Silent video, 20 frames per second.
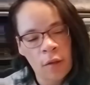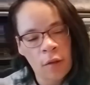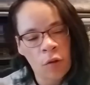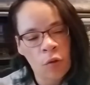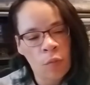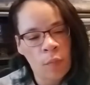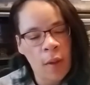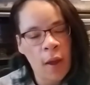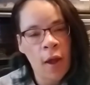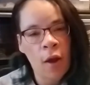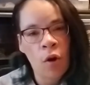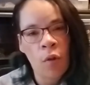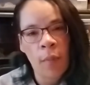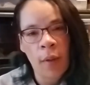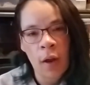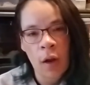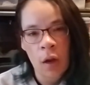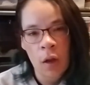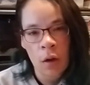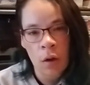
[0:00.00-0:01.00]
you may or
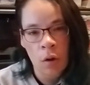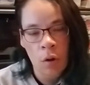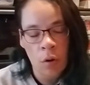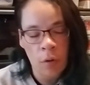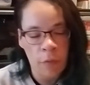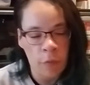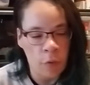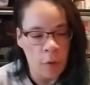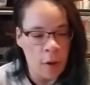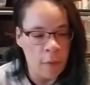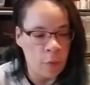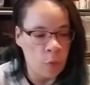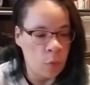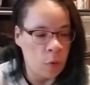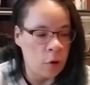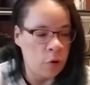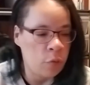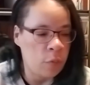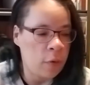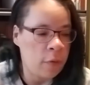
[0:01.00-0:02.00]
may not know if you
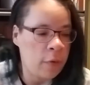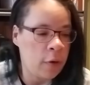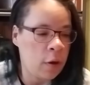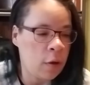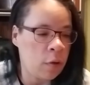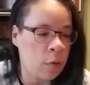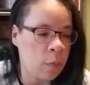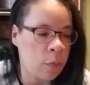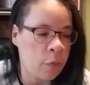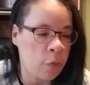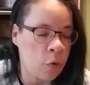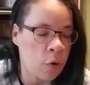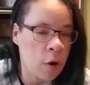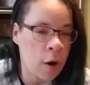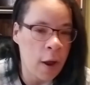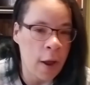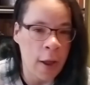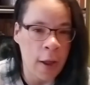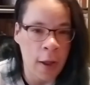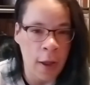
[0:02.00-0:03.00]
haven't watched my videos
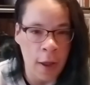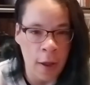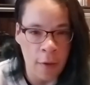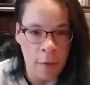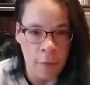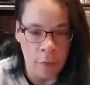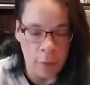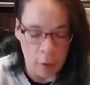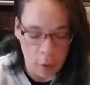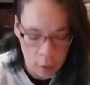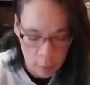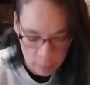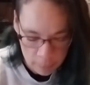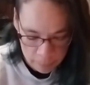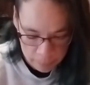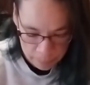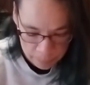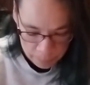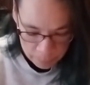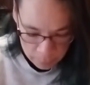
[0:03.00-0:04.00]
before, I
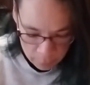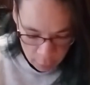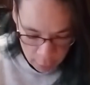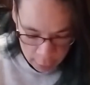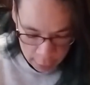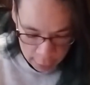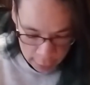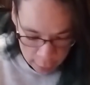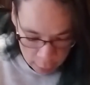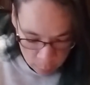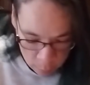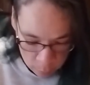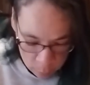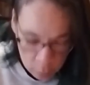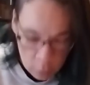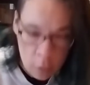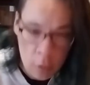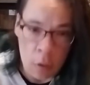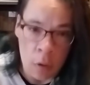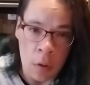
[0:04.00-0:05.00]

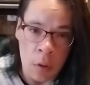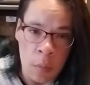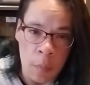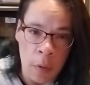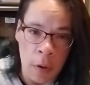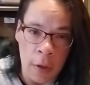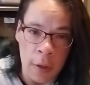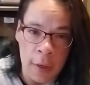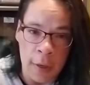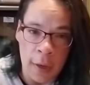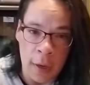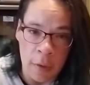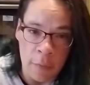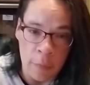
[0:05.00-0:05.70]
am partly Native